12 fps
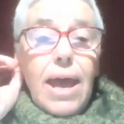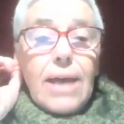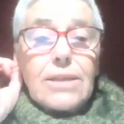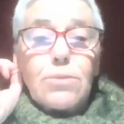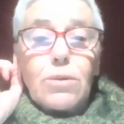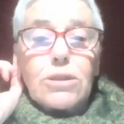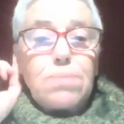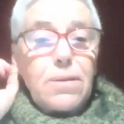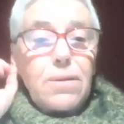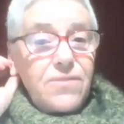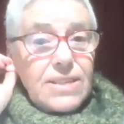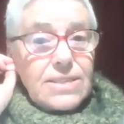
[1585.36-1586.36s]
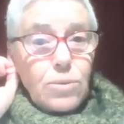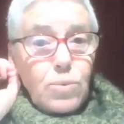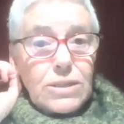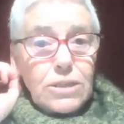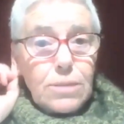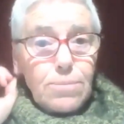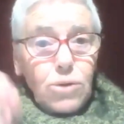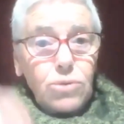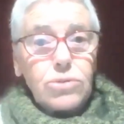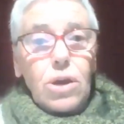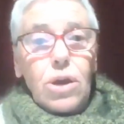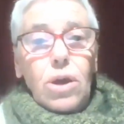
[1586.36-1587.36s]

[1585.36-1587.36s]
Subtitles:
as was Professor Wintermute,